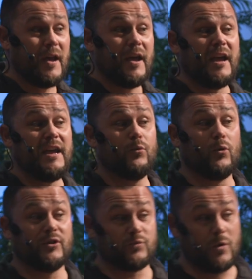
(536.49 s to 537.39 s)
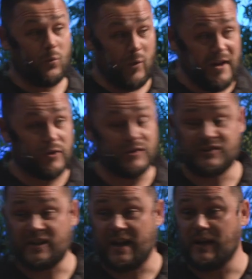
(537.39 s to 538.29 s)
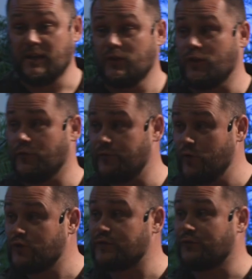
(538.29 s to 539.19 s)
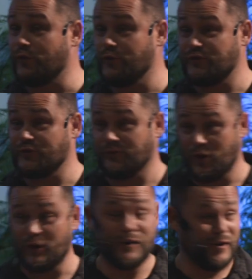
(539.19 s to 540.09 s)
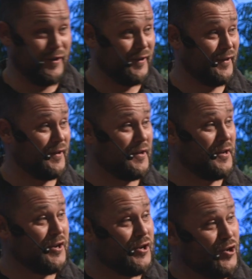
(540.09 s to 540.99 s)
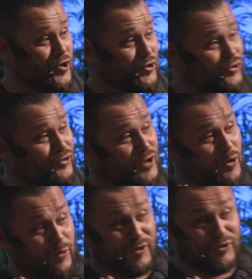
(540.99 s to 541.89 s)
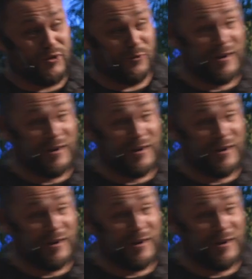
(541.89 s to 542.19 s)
He was what we could say the first fruits of God, sown to